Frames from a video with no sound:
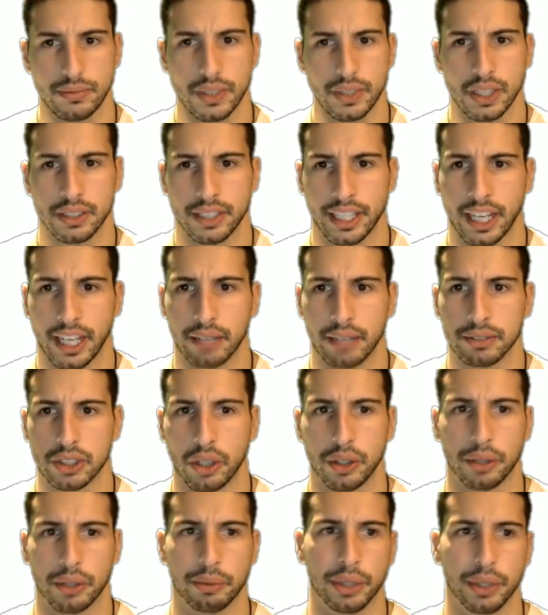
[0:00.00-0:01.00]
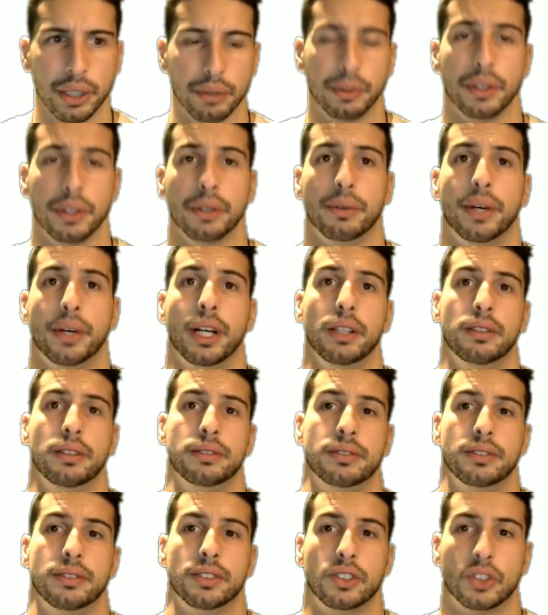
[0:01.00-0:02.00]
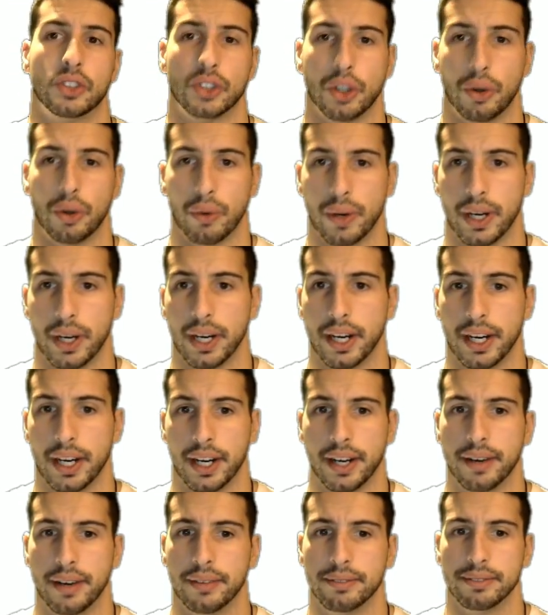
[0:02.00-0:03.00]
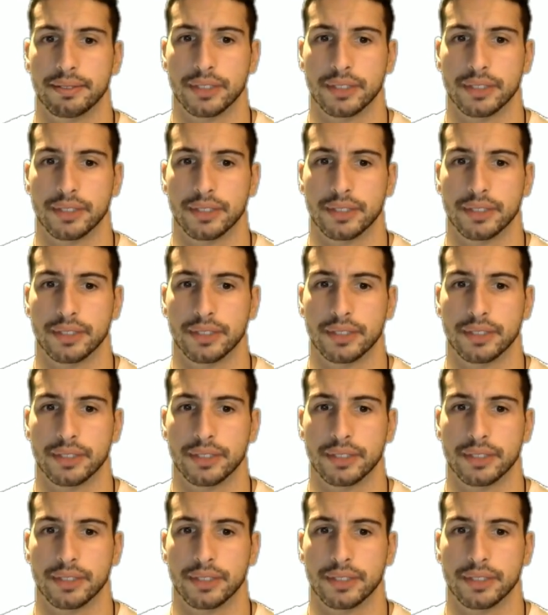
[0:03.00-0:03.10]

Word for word: the game's going really, really well. So um,